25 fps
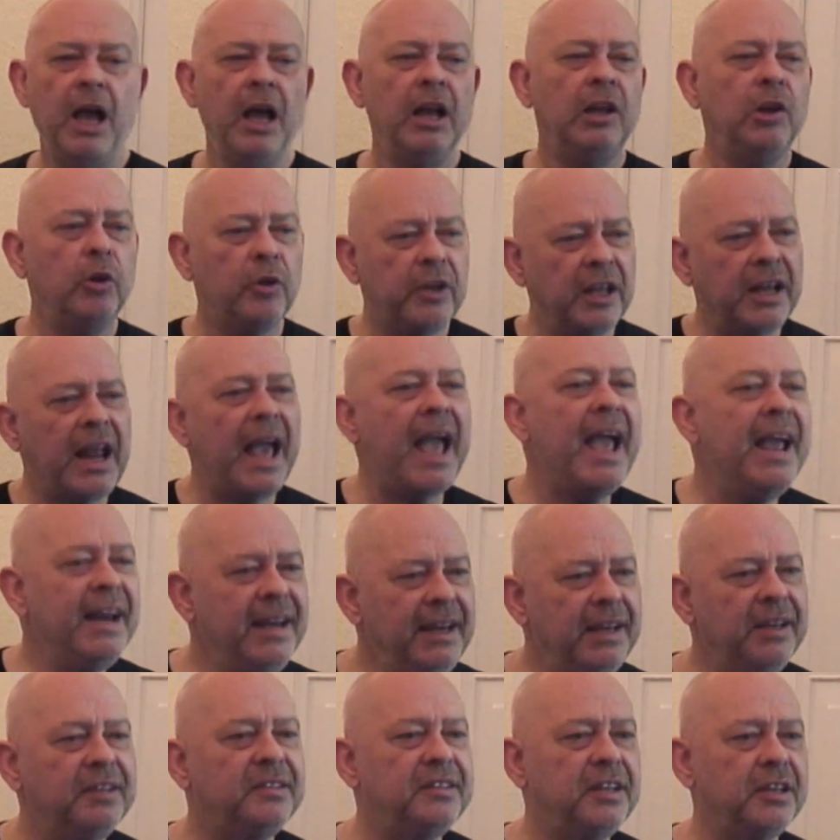Look at
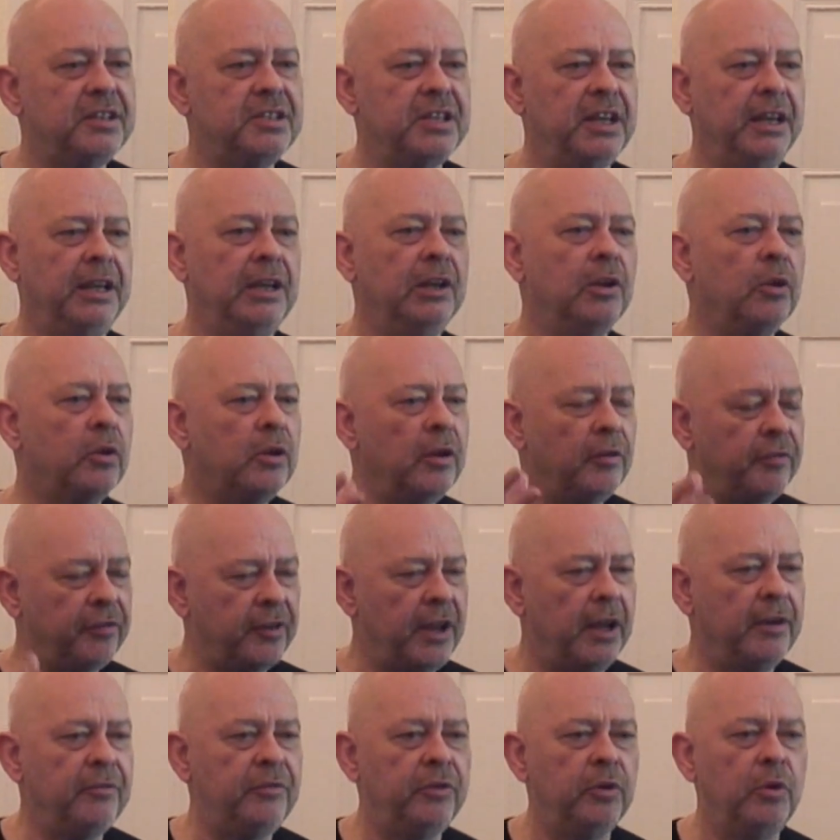any city, look at
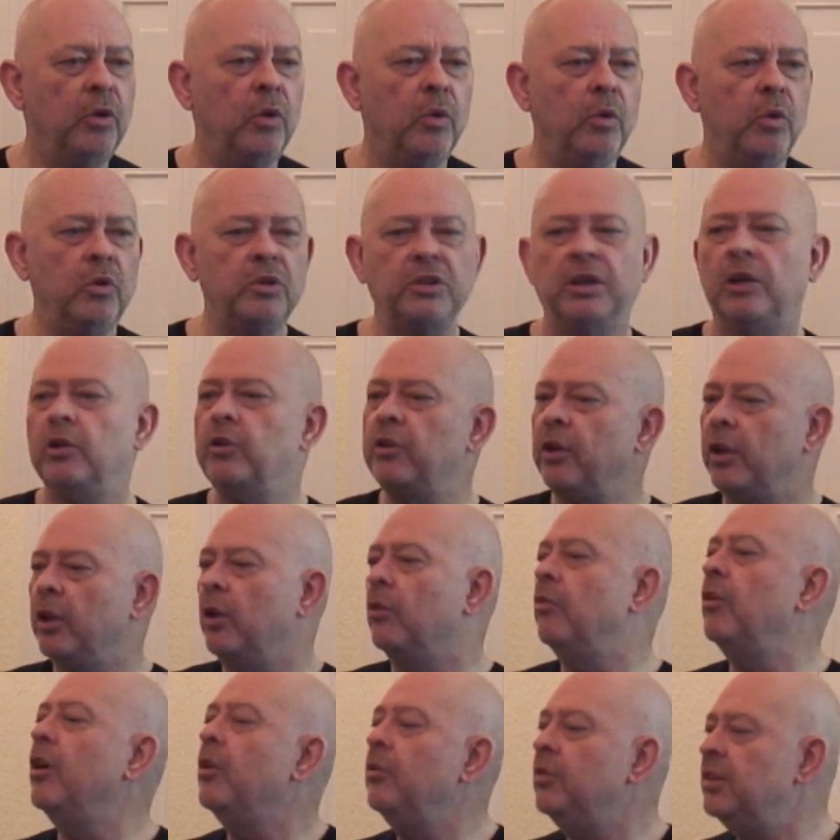Frankfurt Oder, look at
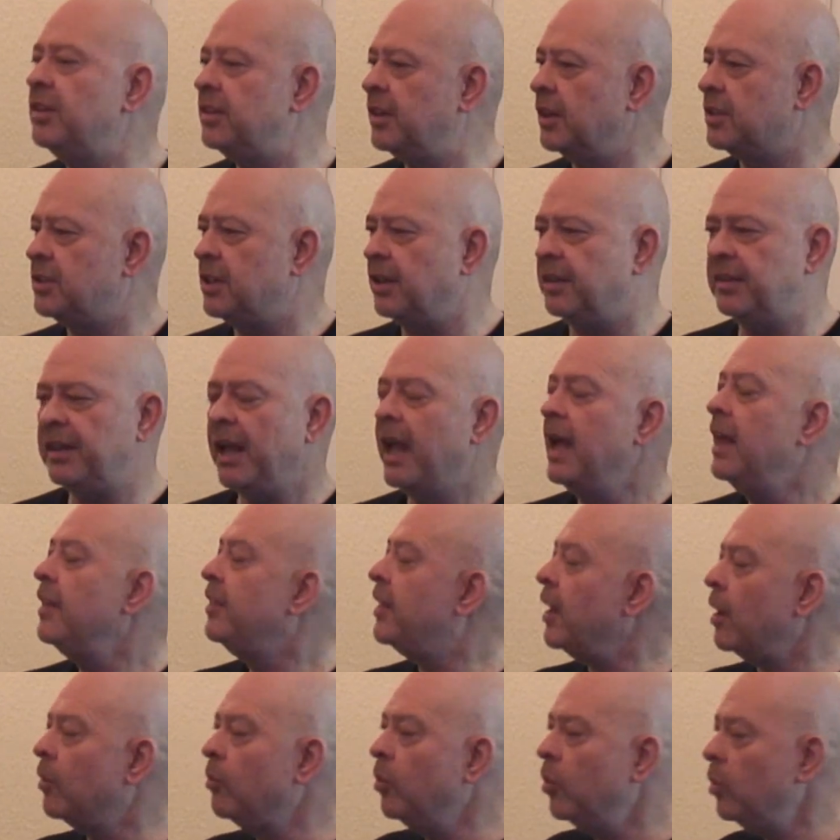your own cities.
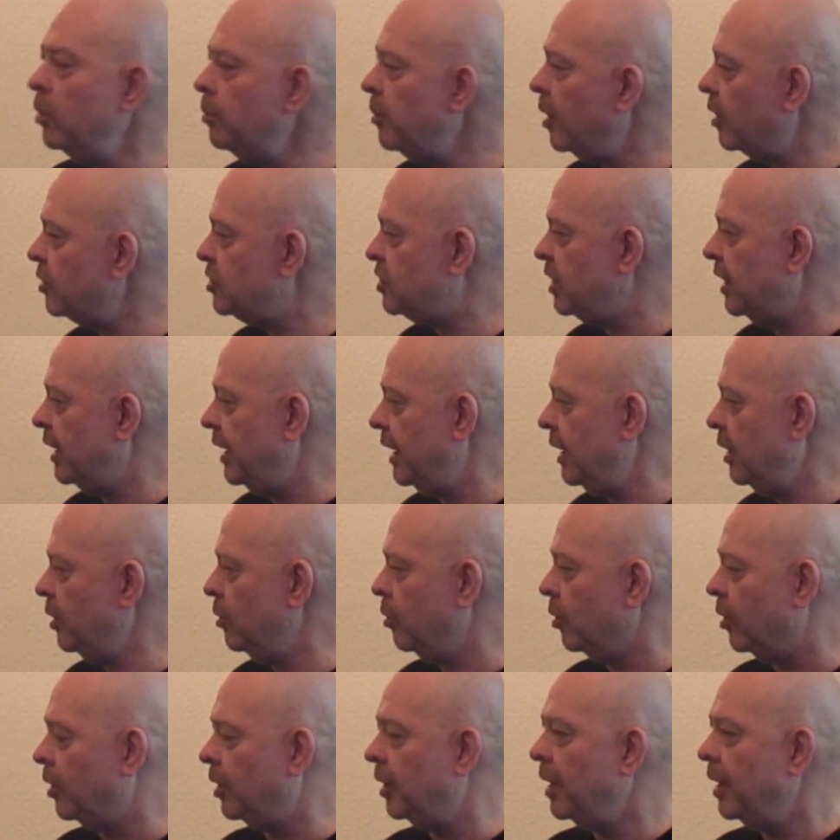They're all multilingual.